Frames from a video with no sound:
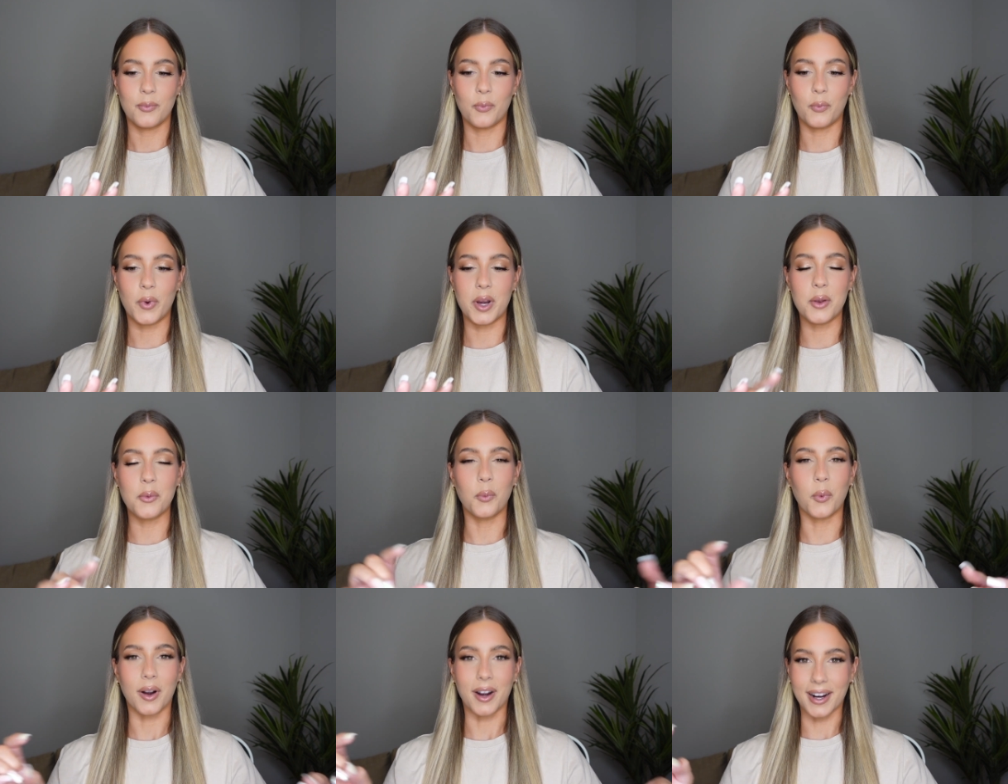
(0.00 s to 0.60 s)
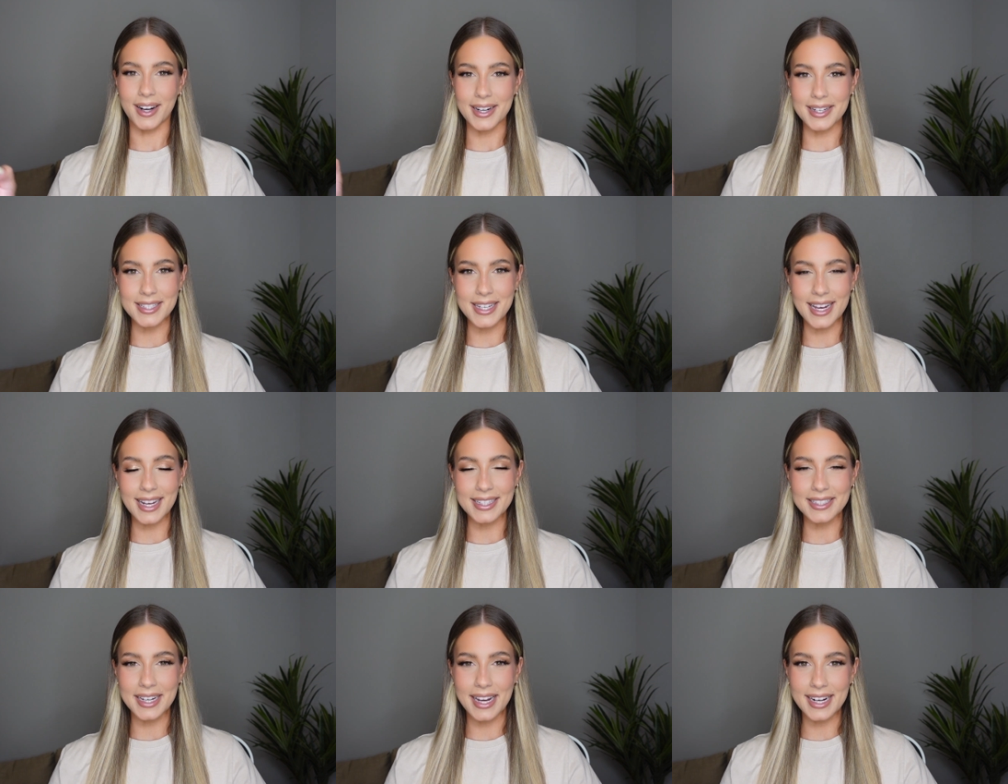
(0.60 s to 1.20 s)
we were gonna
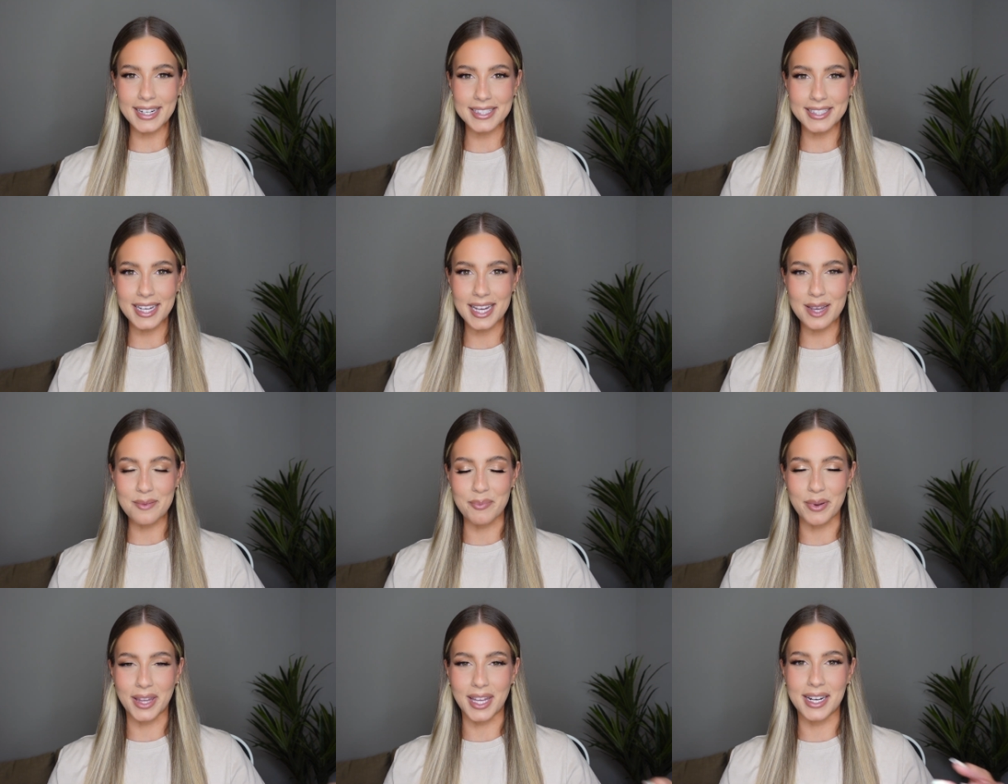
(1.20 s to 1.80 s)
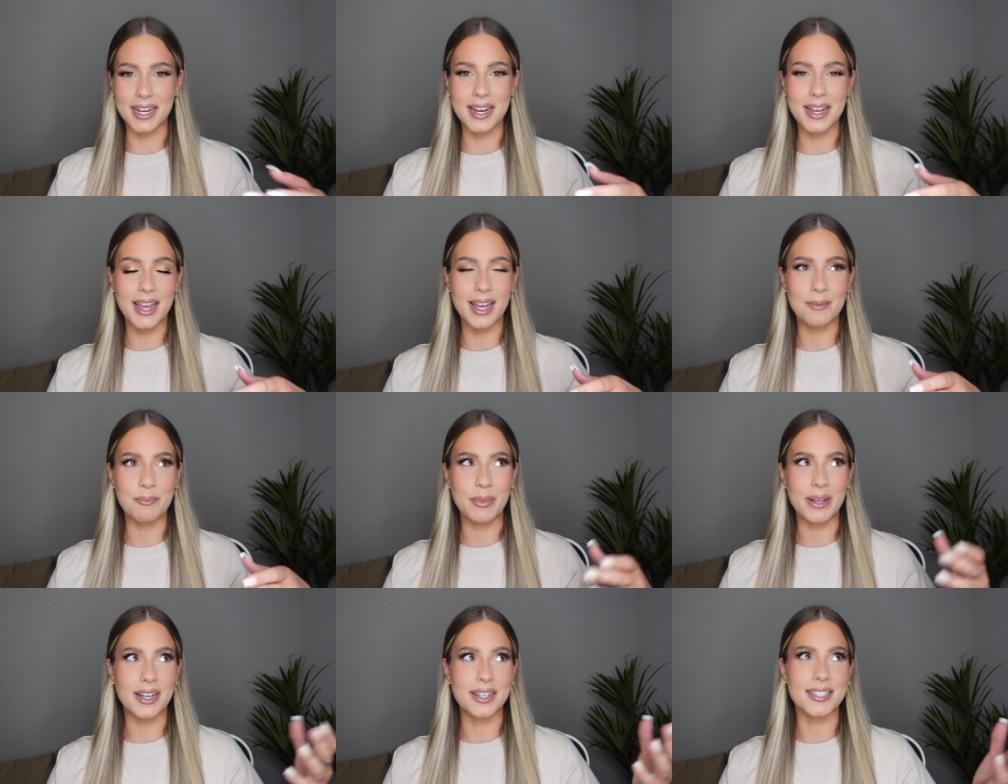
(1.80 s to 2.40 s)
take a taxi but then it
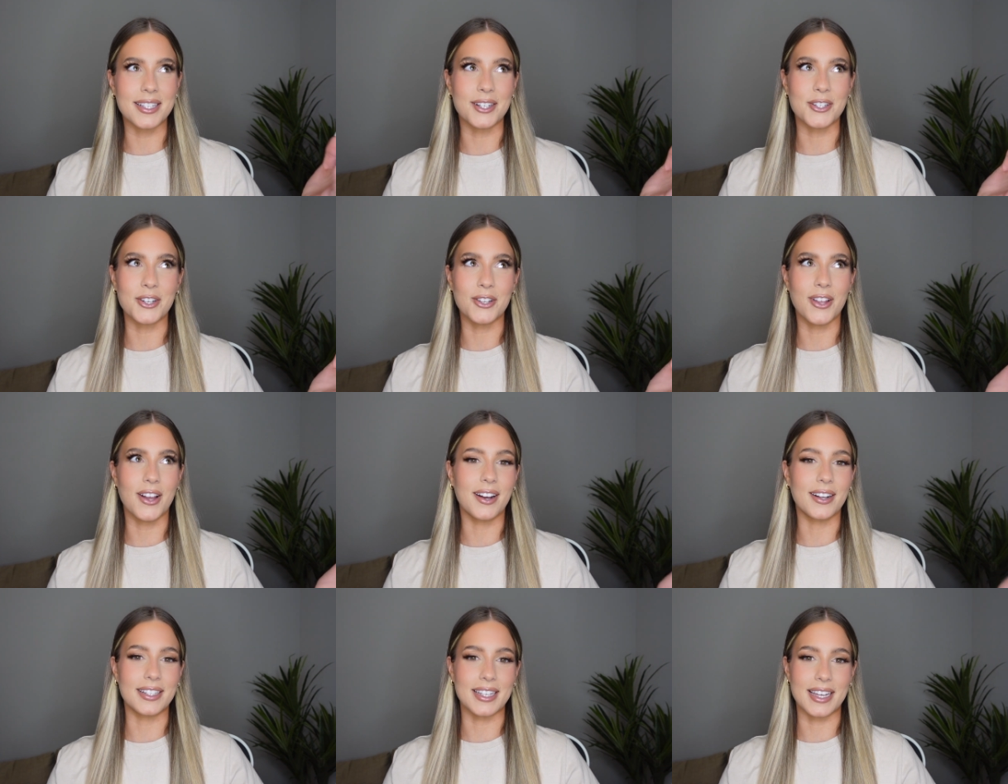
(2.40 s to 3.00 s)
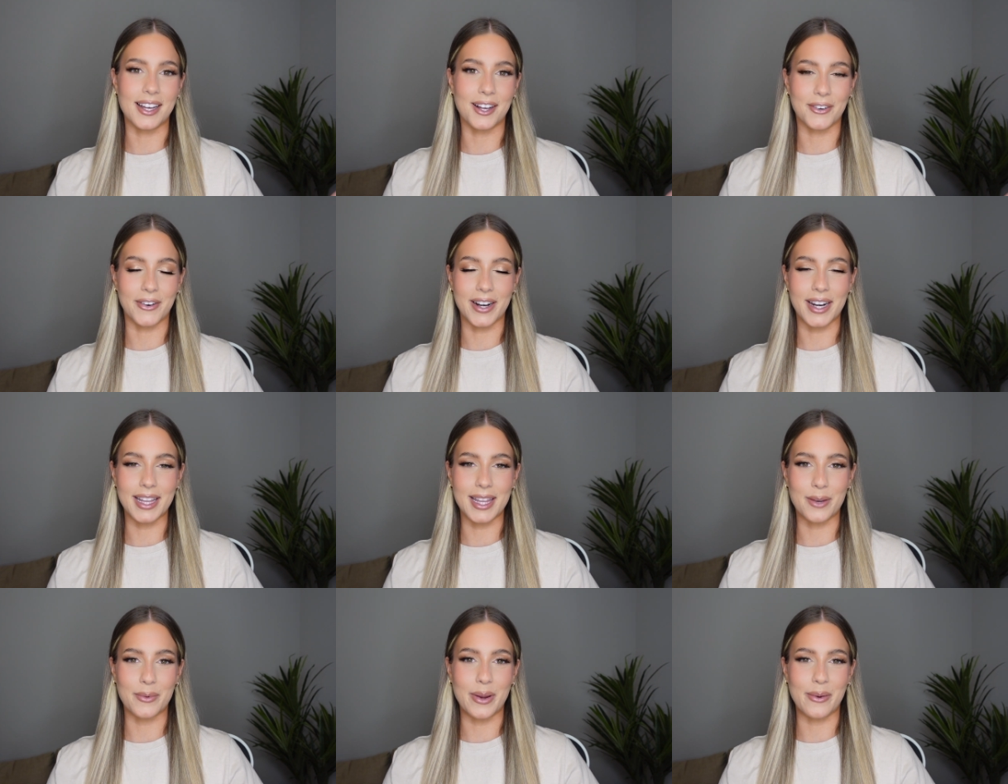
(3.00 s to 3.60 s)
had been such a long day
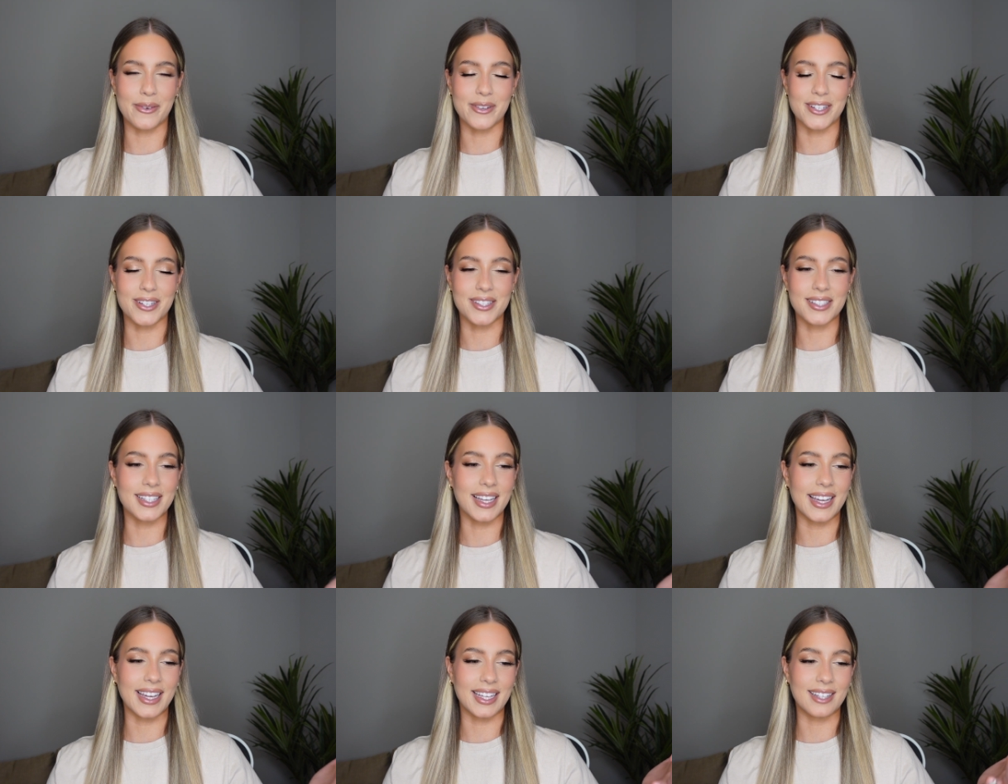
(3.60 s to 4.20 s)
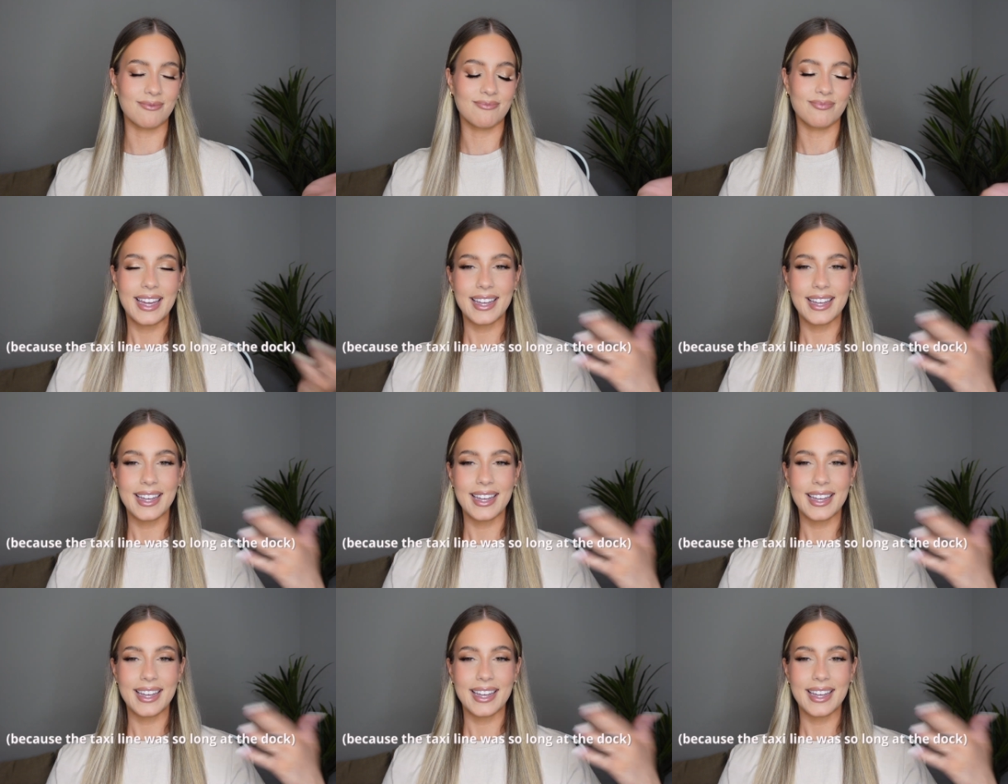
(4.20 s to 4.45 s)
already that we were just like